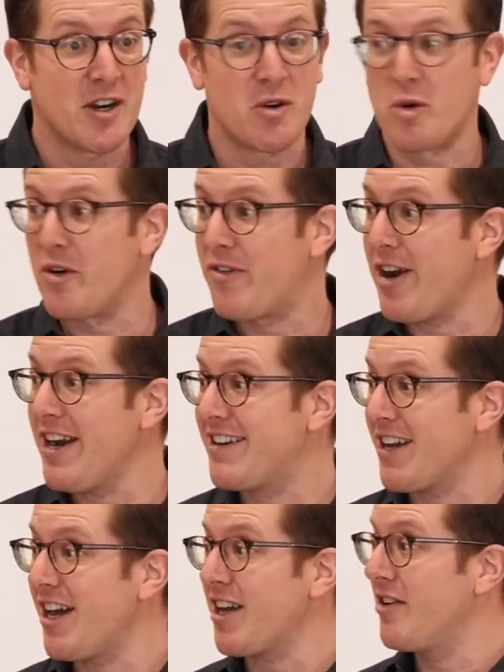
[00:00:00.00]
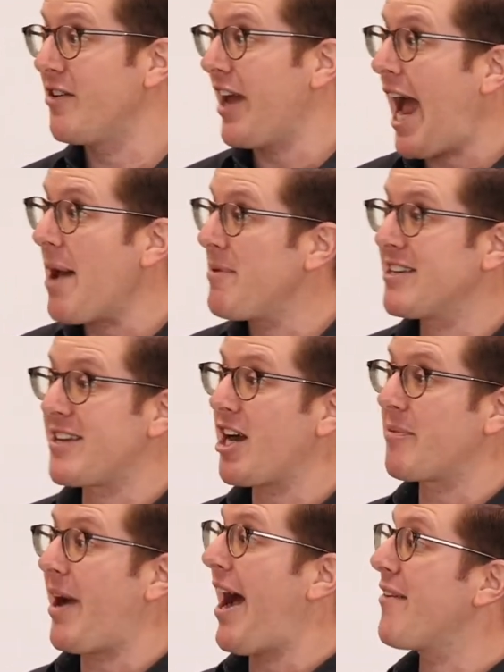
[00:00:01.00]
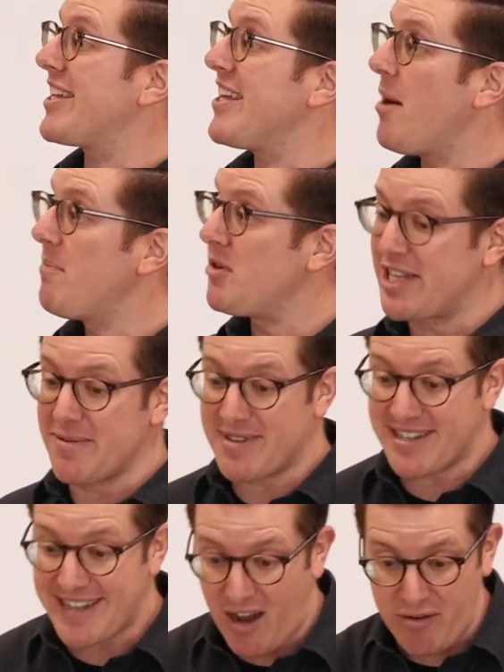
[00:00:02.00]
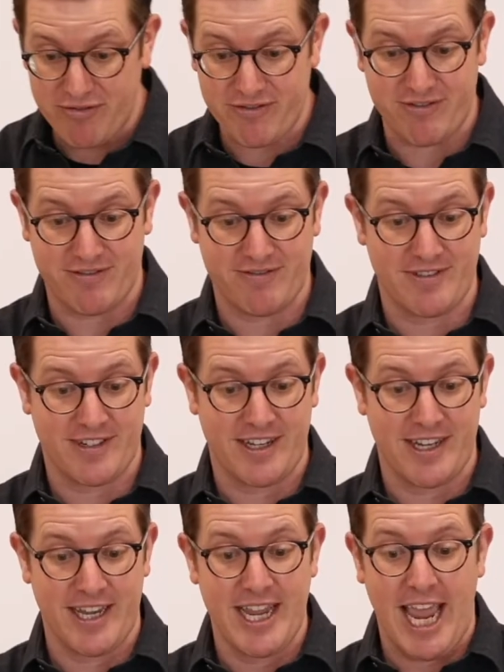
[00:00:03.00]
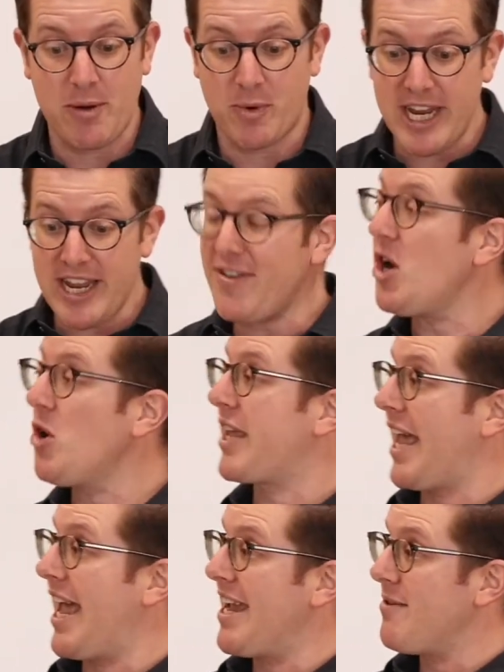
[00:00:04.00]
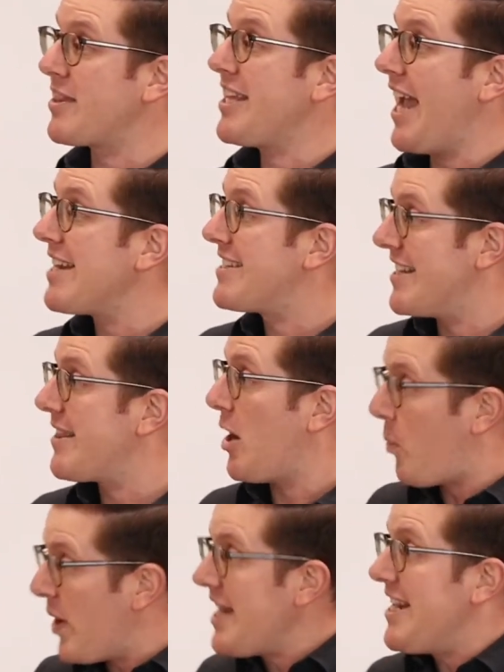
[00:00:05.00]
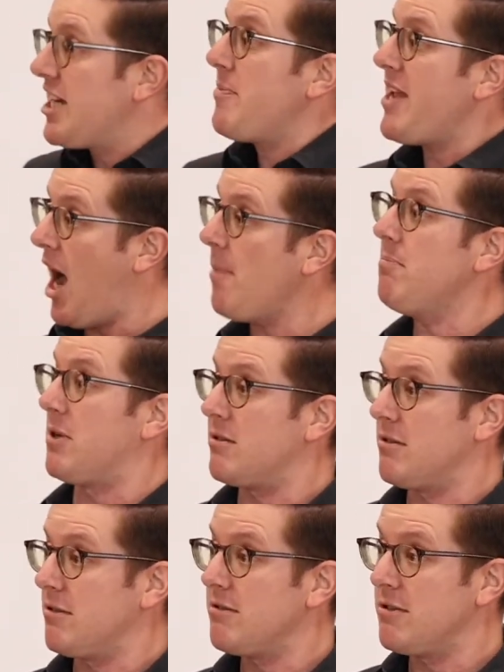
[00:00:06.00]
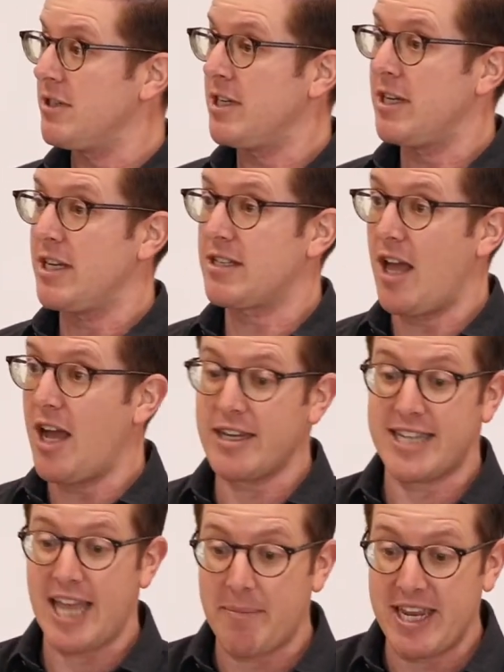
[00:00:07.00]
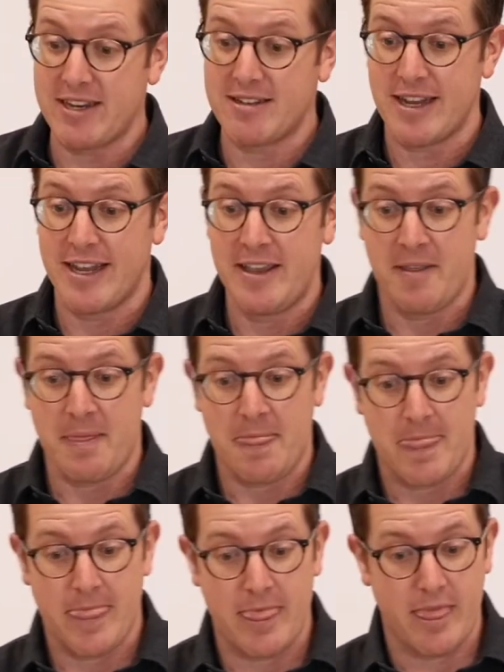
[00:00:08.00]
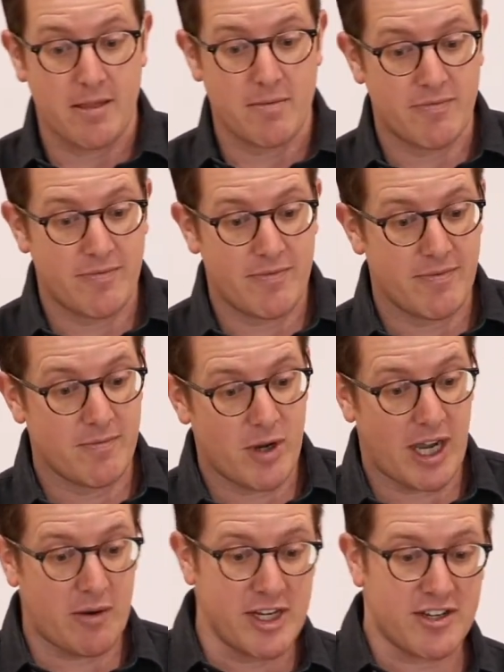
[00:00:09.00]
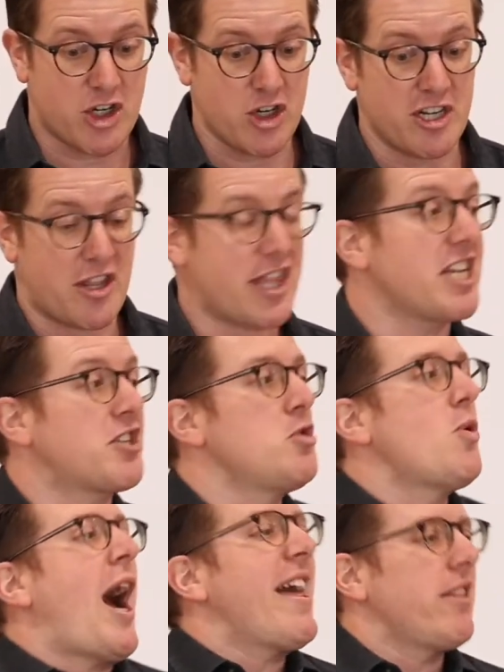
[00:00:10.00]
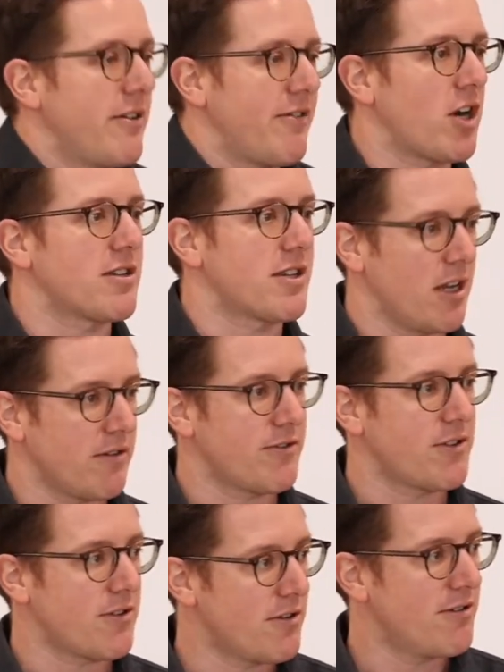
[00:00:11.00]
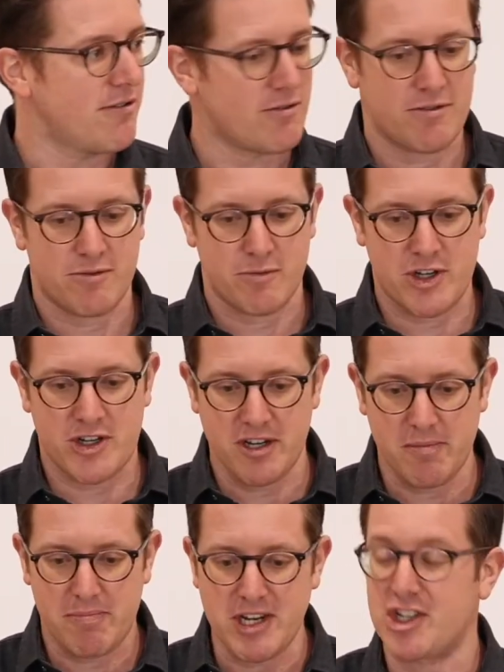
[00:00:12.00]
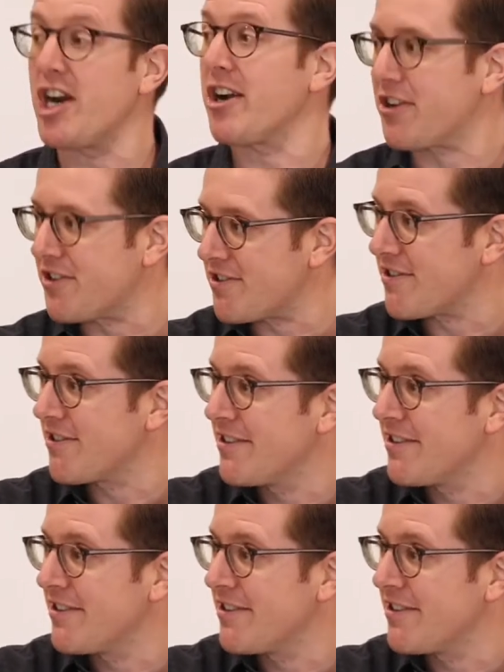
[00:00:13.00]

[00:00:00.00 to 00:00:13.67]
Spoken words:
We're very happy to talk about how he humbled himself. And we're even okay with the idea that we need to be humble. As long as that means, well, we just shouldn't think too highly of ourselves. We shouldn't be jerks.